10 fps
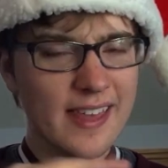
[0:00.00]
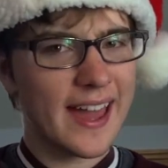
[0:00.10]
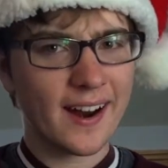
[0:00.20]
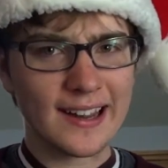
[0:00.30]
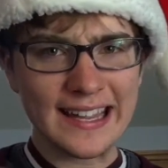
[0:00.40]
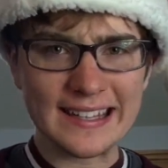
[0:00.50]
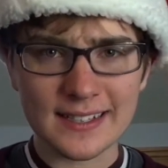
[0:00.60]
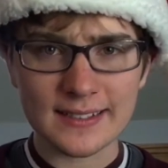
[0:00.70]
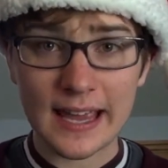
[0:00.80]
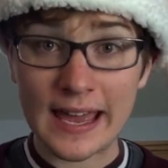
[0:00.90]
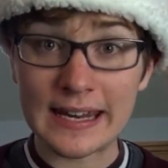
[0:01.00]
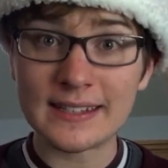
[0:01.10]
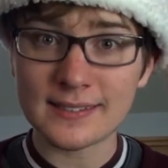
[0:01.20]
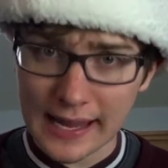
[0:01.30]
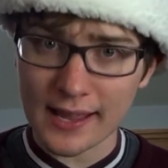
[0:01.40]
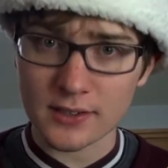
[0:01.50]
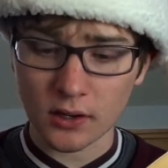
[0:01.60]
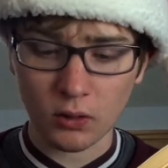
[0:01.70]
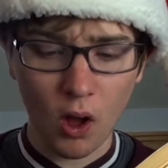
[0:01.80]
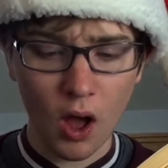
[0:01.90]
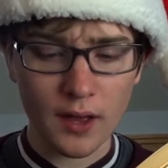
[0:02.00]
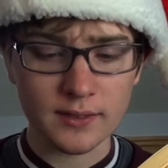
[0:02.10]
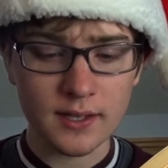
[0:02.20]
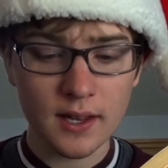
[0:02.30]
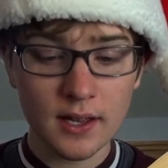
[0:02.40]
there isn't any Santa Claus.